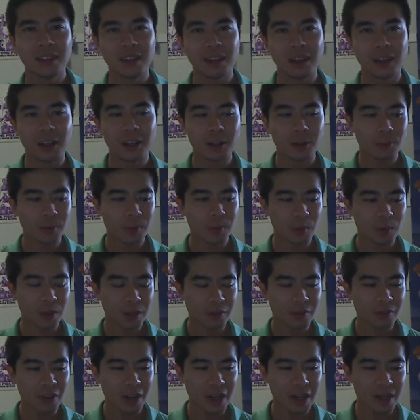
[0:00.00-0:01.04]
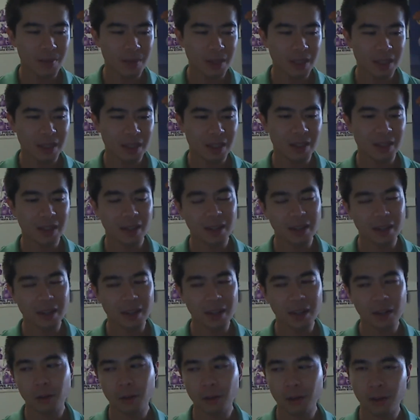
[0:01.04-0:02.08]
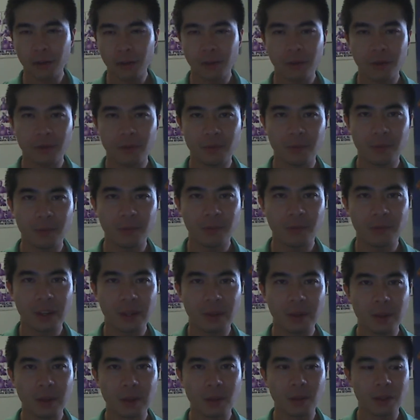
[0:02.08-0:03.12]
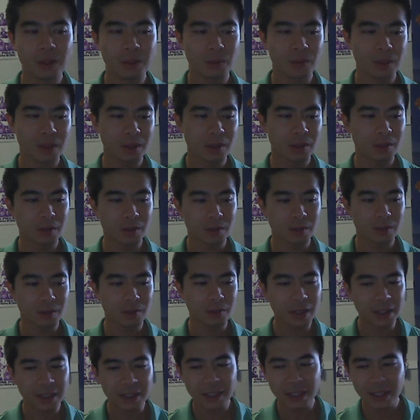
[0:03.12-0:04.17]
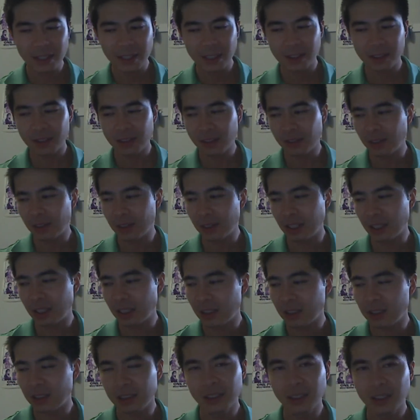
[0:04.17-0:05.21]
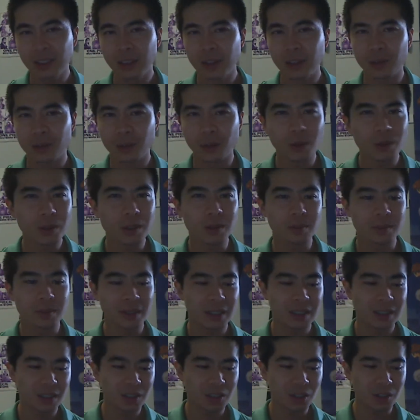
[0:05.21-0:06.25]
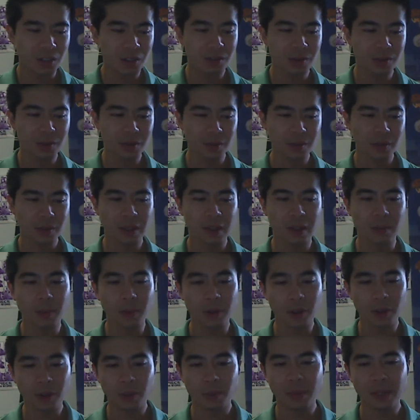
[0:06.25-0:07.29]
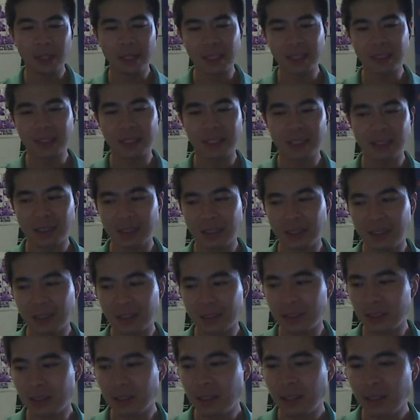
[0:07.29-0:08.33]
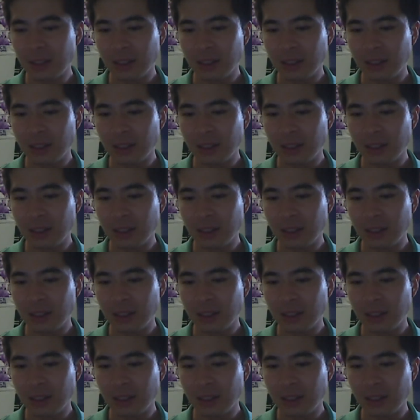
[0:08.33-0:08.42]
with her family and how her family was with her granddad and everything, and it's awesome. And then it just goes through like her meeting Desi, and